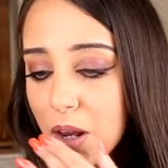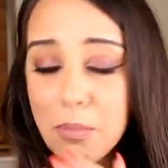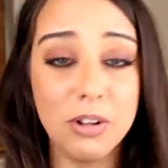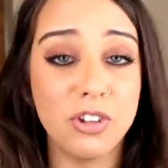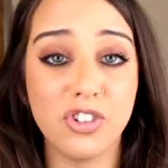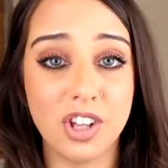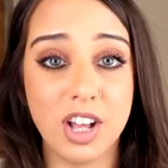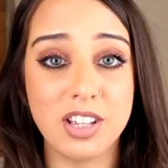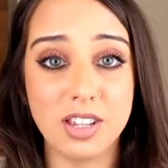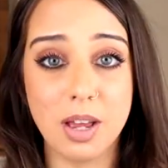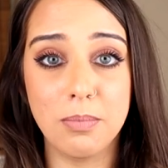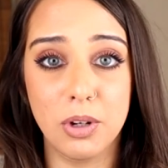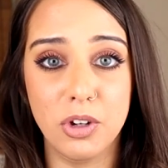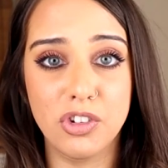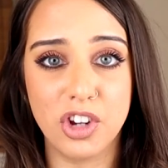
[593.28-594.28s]
much it tastes
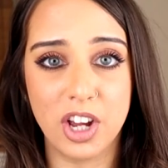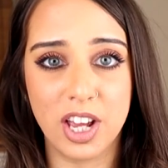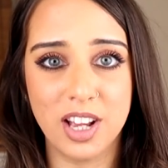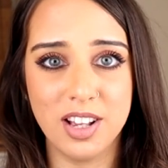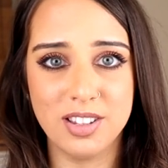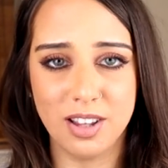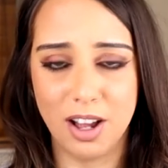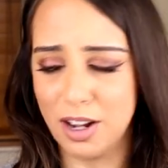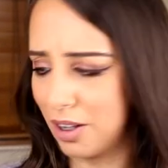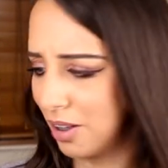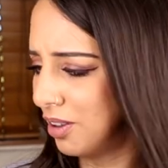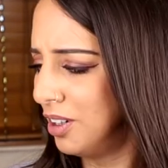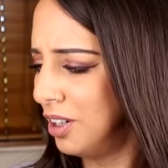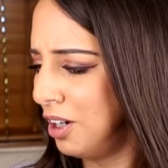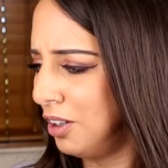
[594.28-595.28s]
like blue cheese. Like,
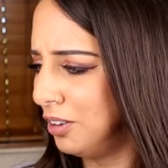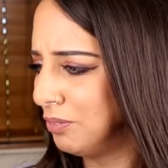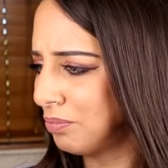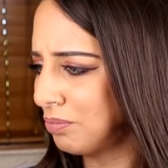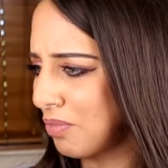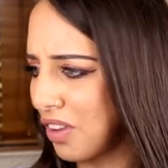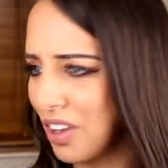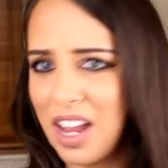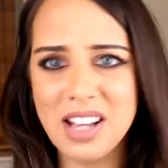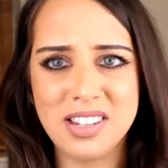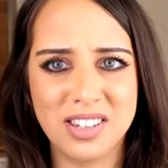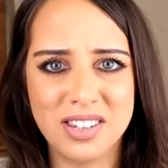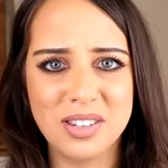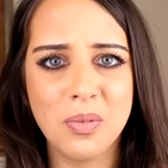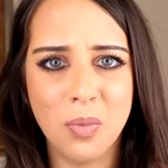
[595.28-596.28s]

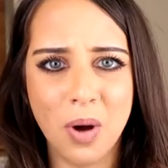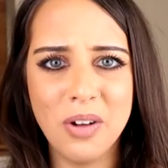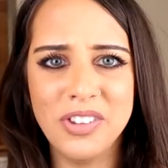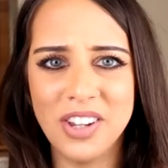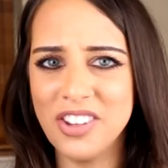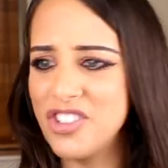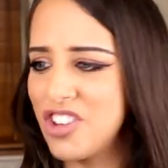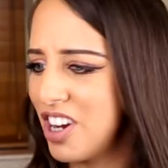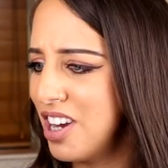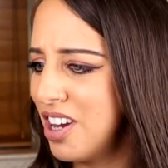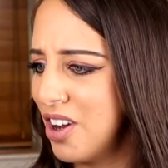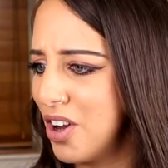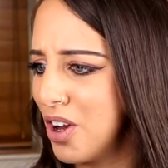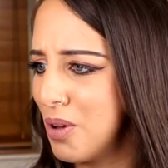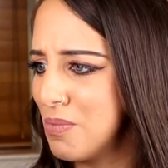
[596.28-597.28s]
Yes, well done,
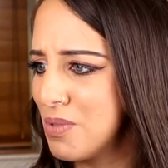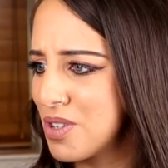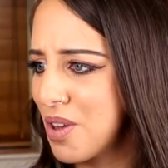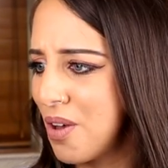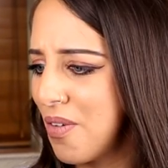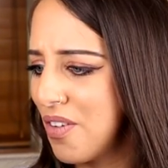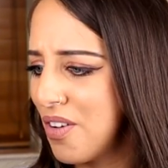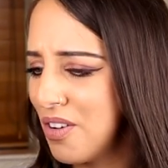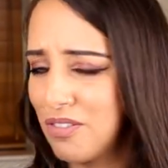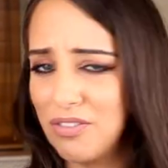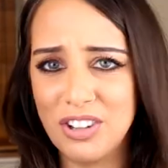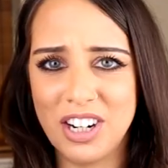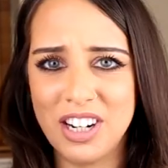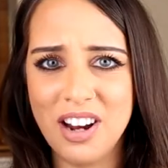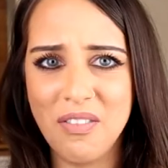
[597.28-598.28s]
Jacobs.
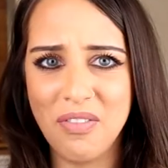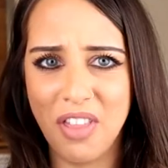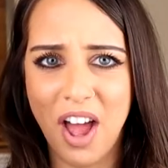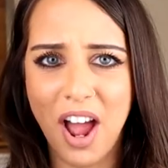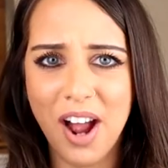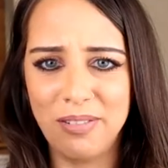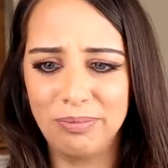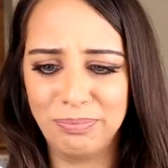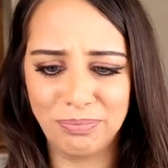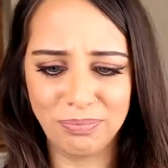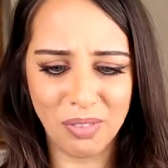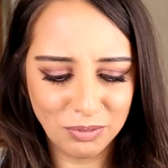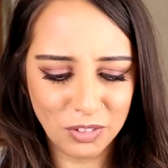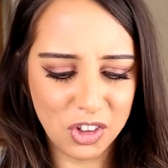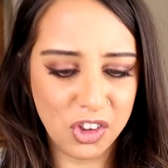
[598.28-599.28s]
Freaking love that,
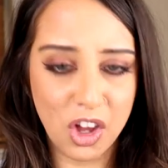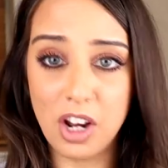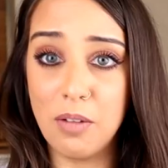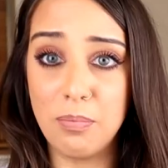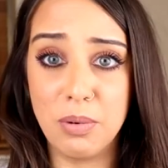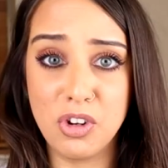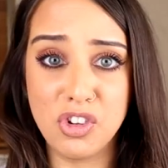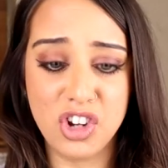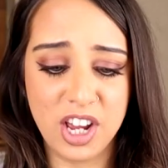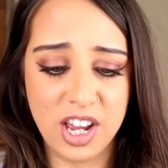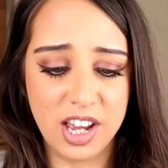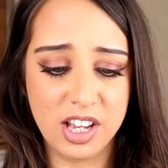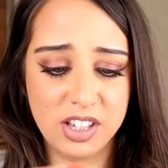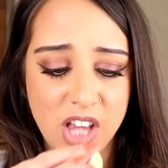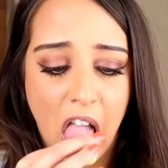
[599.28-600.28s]
because I love blue
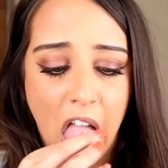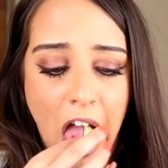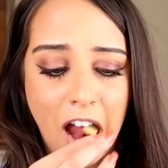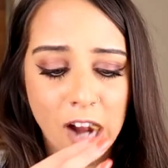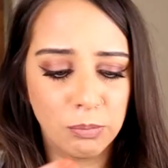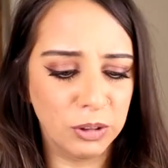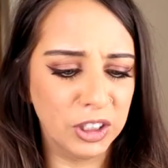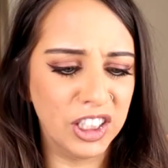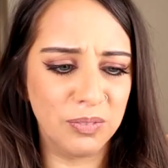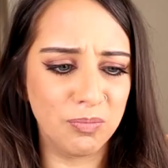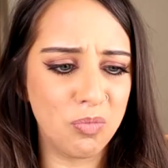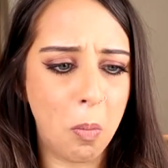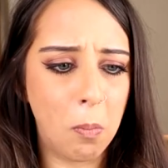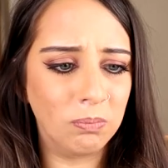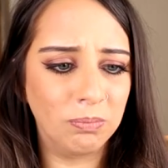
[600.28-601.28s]
cheese. But
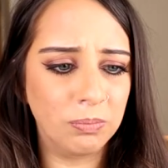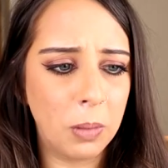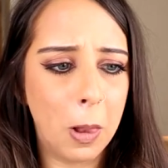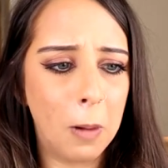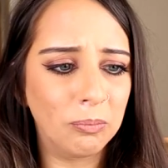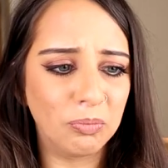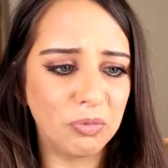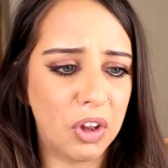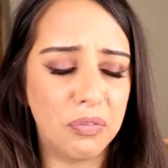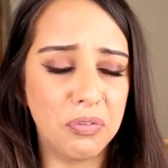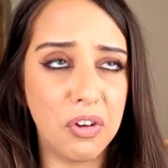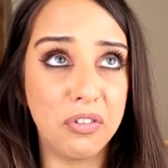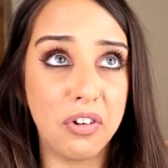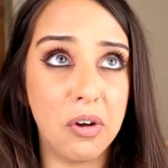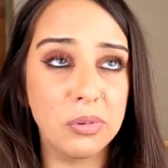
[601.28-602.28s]
yeah,
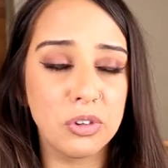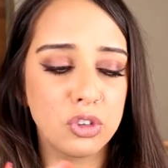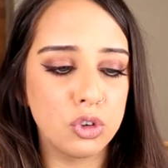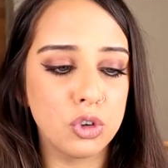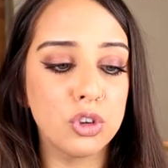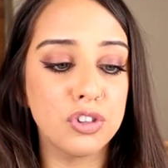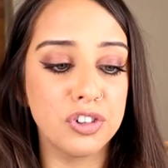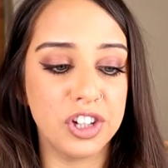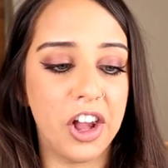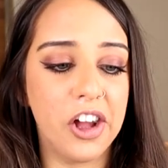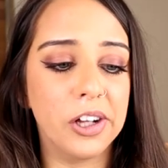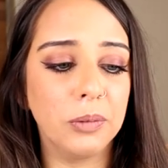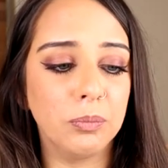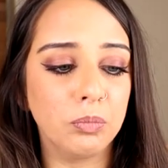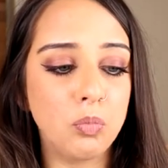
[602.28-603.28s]
if I was scoring
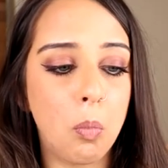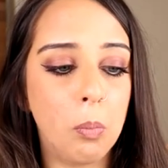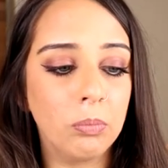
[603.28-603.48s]
it